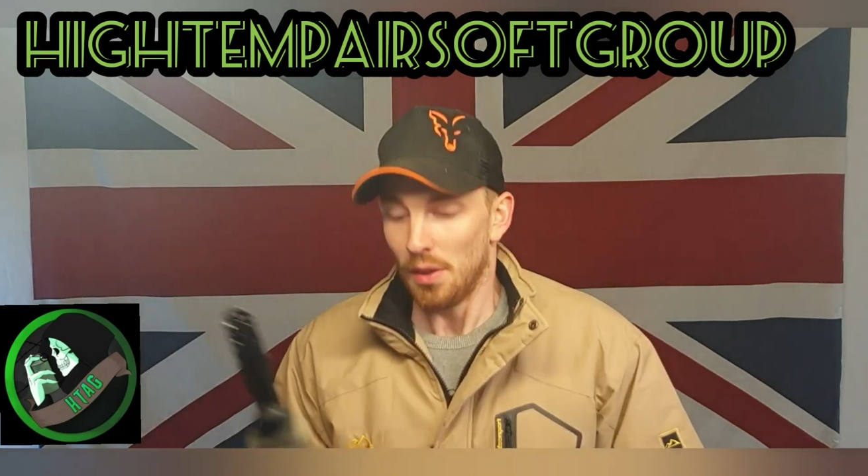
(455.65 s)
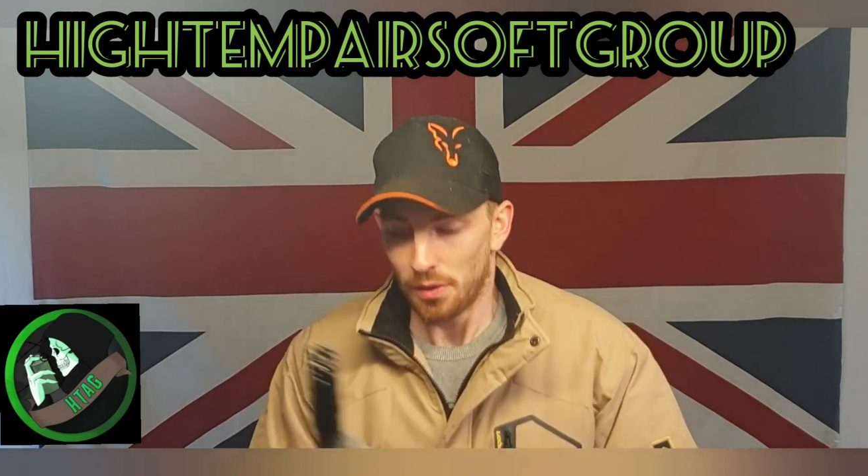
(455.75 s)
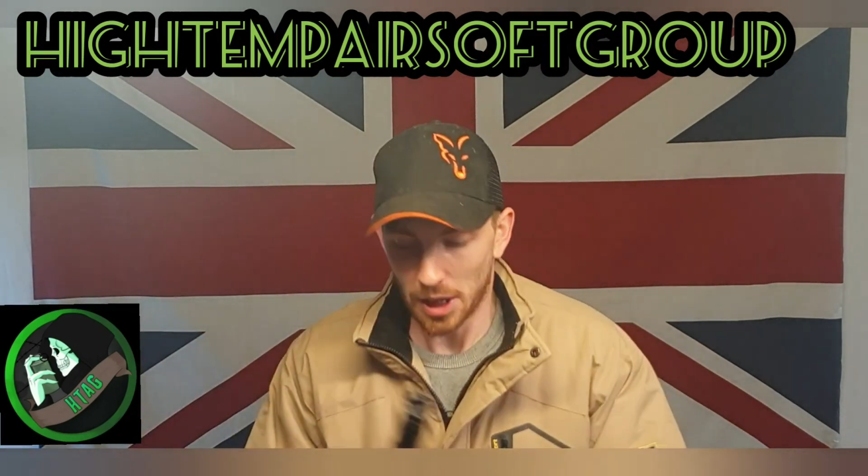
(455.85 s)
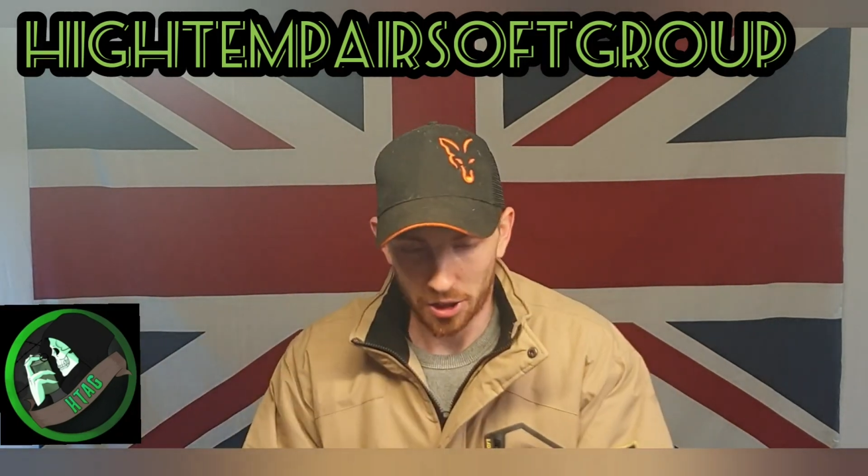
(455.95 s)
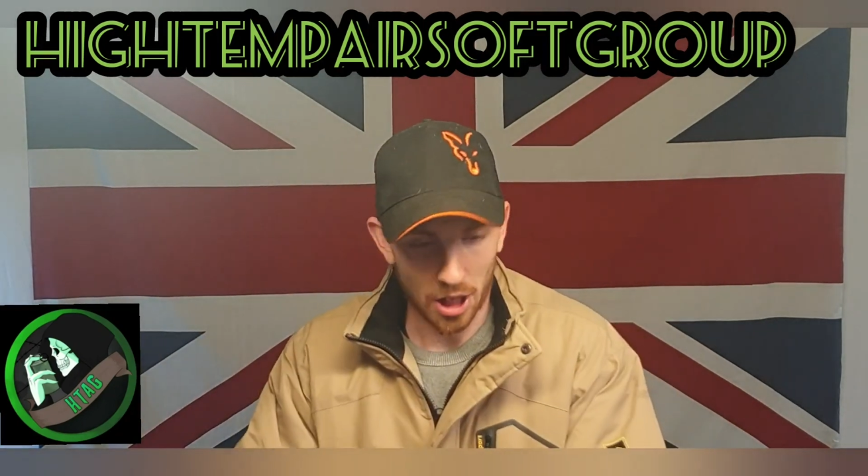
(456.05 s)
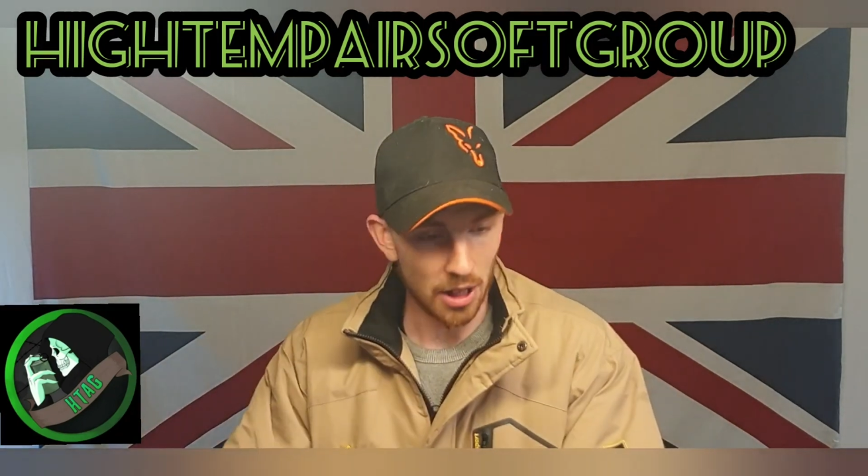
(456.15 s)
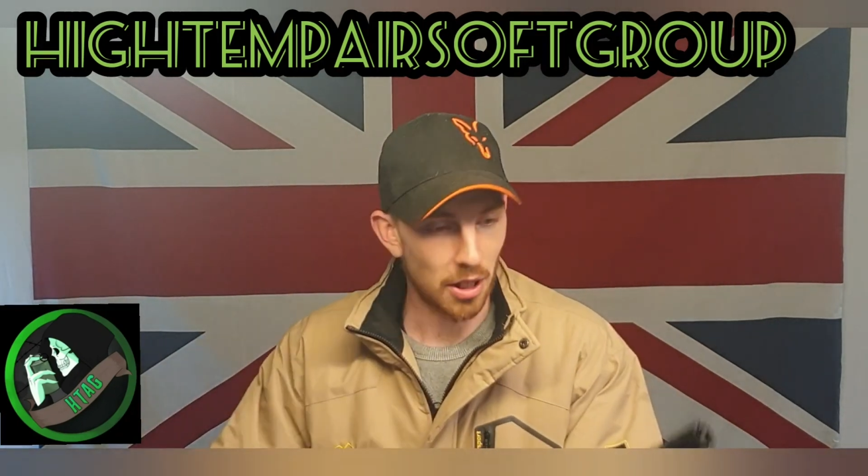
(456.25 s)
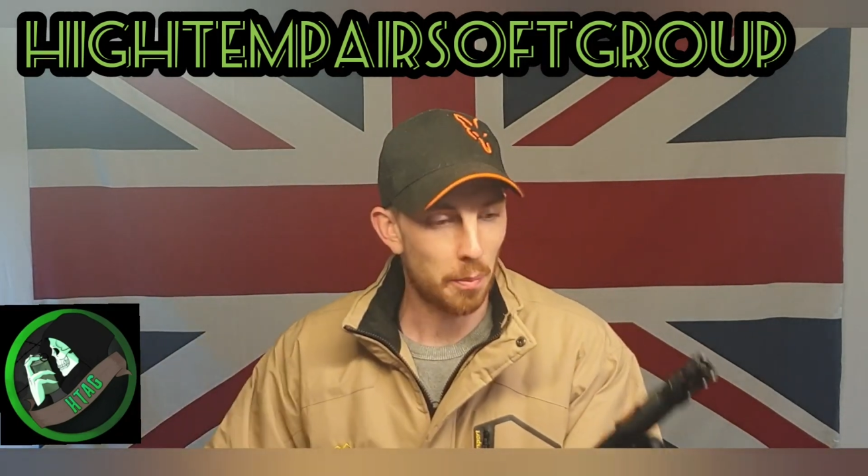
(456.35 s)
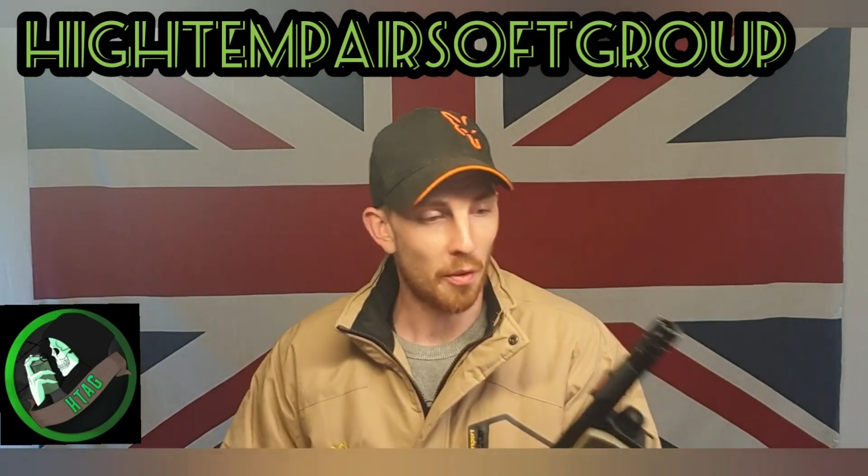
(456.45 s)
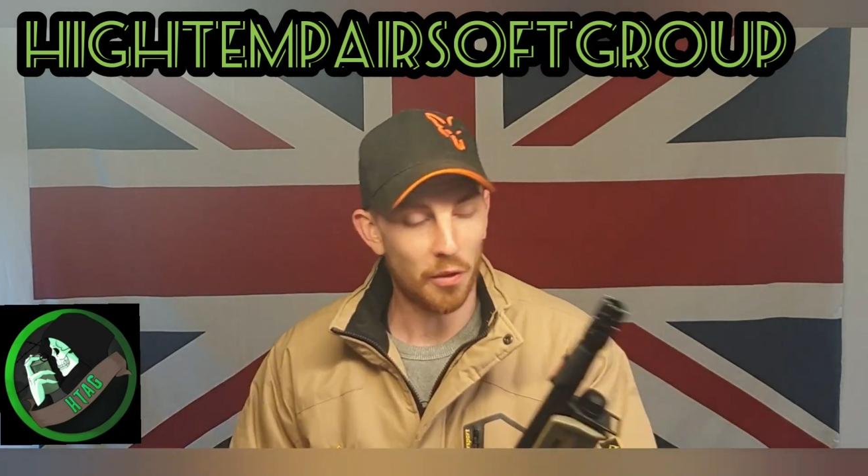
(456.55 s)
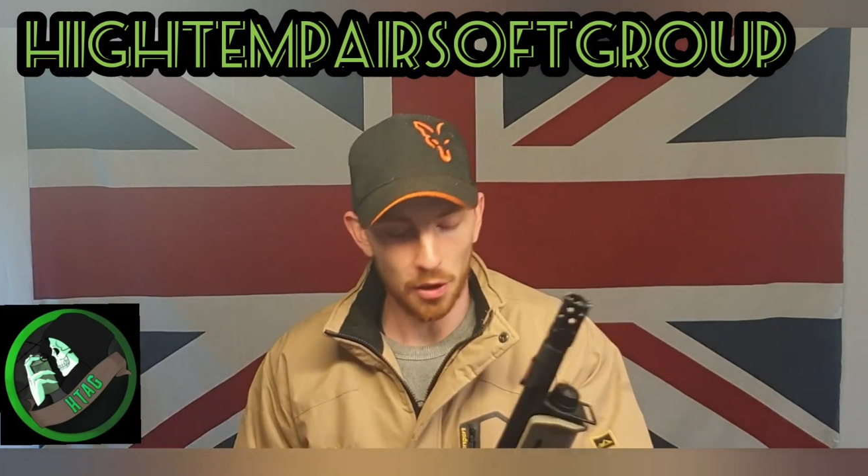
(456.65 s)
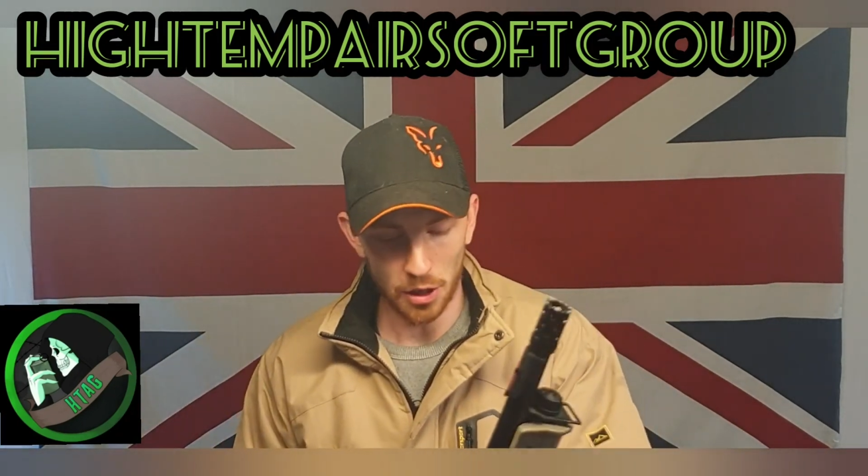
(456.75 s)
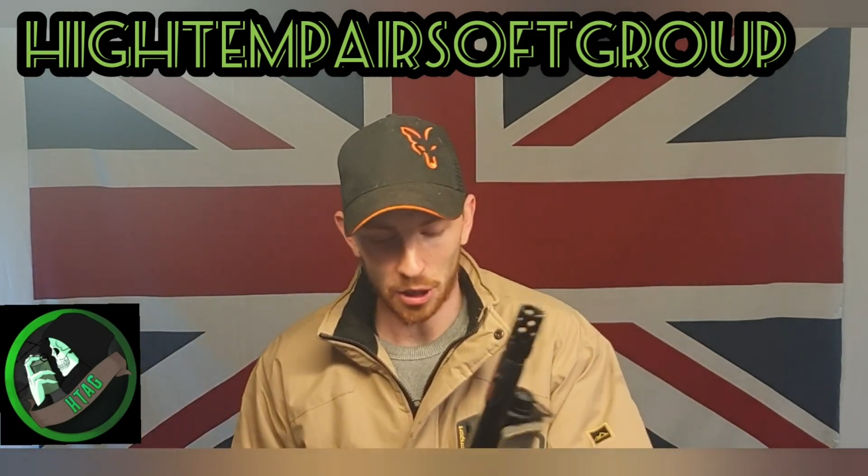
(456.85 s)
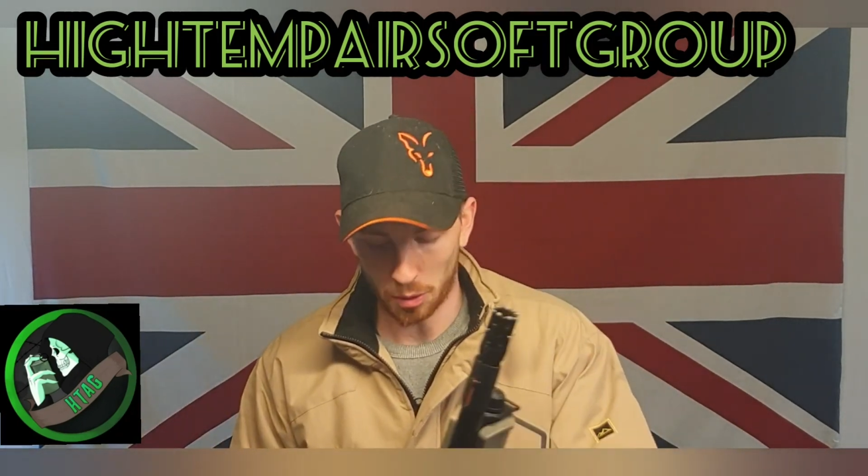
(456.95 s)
This, guys, I prefer this